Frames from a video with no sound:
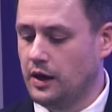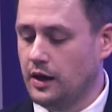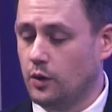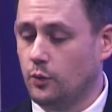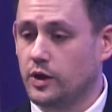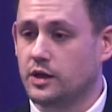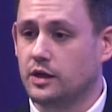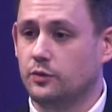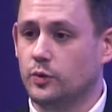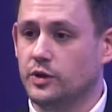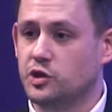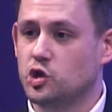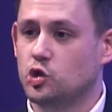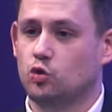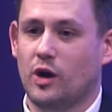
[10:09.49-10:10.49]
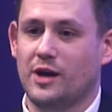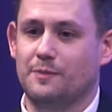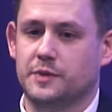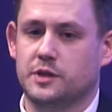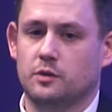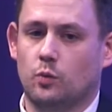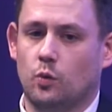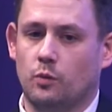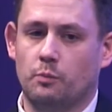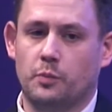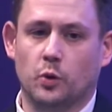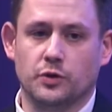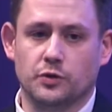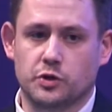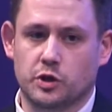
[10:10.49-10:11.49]
We scraped
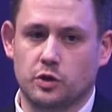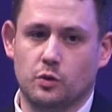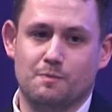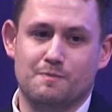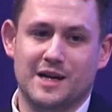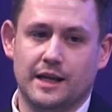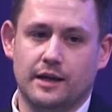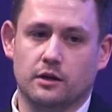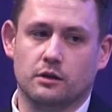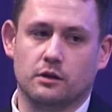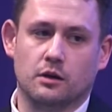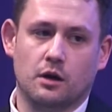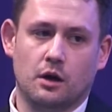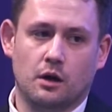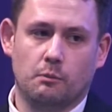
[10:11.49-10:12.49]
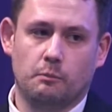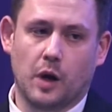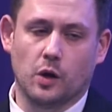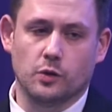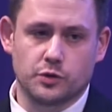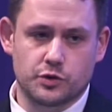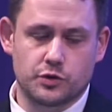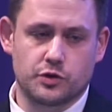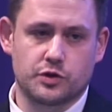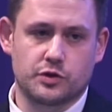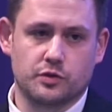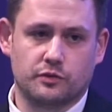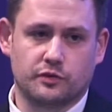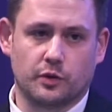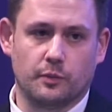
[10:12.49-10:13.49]
1.2 million posts
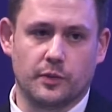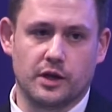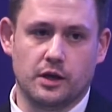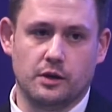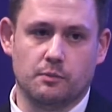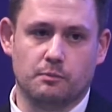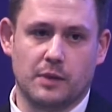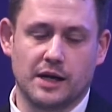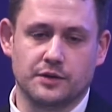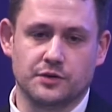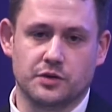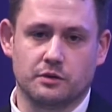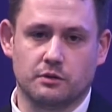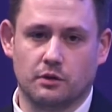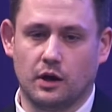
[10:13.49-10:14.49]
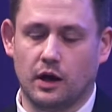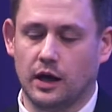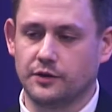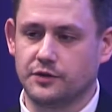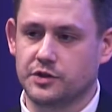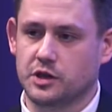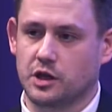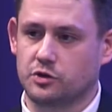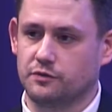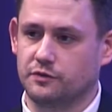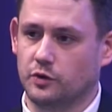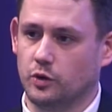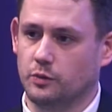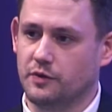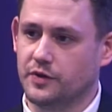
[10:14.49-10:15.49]
from the main discussion
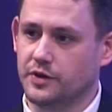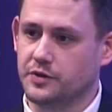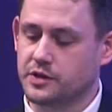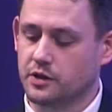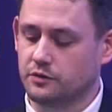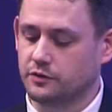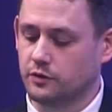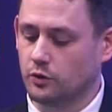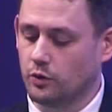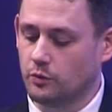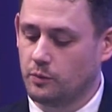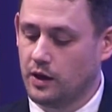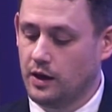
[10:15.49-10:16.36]
forum of the incel forum.